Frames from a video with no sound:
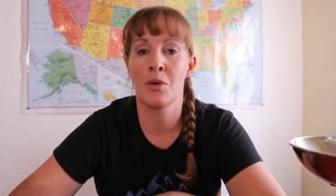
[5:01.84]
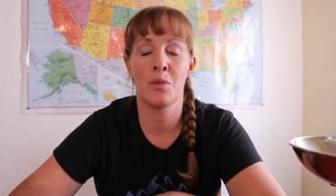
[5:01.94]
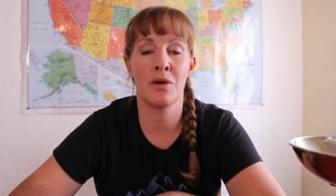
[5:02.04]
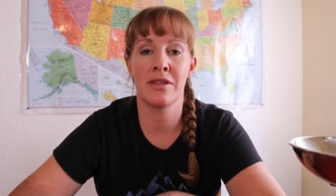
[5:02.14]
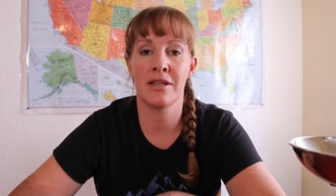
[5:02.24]

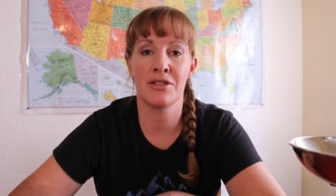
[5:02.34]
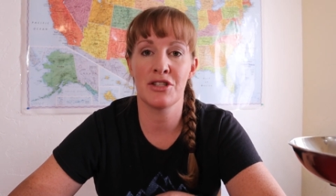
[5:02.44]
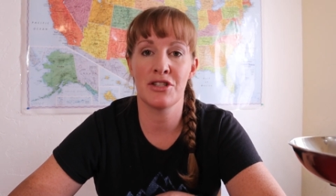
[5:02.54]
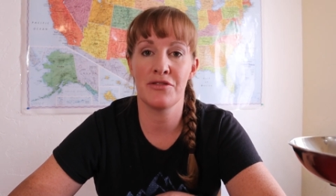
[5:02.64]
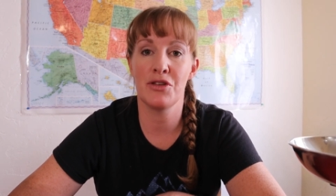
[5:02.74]
within
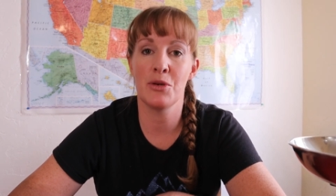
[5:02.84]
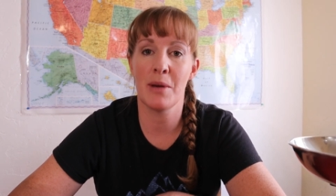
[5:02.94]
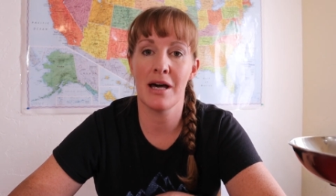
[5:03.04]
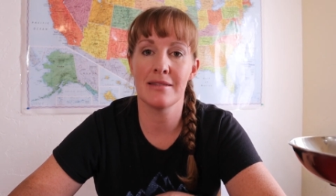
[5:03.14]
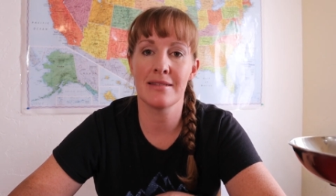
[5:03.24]
just a few
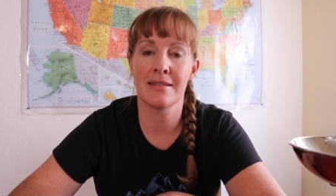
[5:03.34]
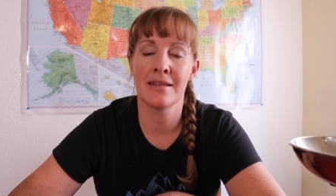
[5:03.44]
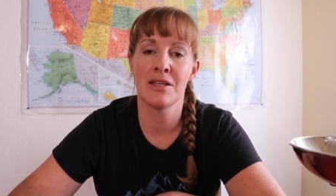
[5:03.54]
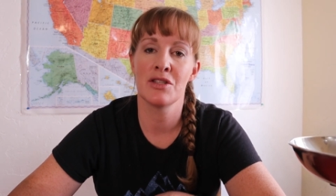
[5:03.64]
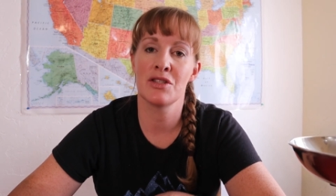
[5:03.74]
months.
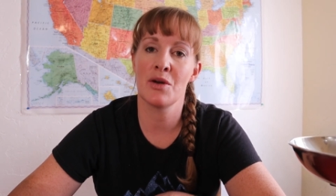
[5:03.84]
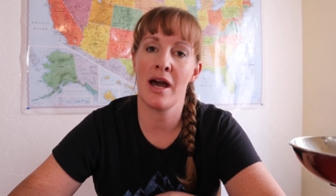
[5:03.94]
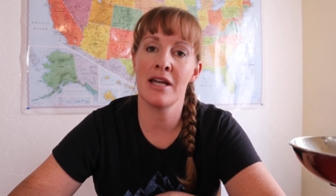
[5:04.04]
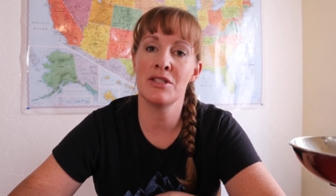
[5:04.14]
So I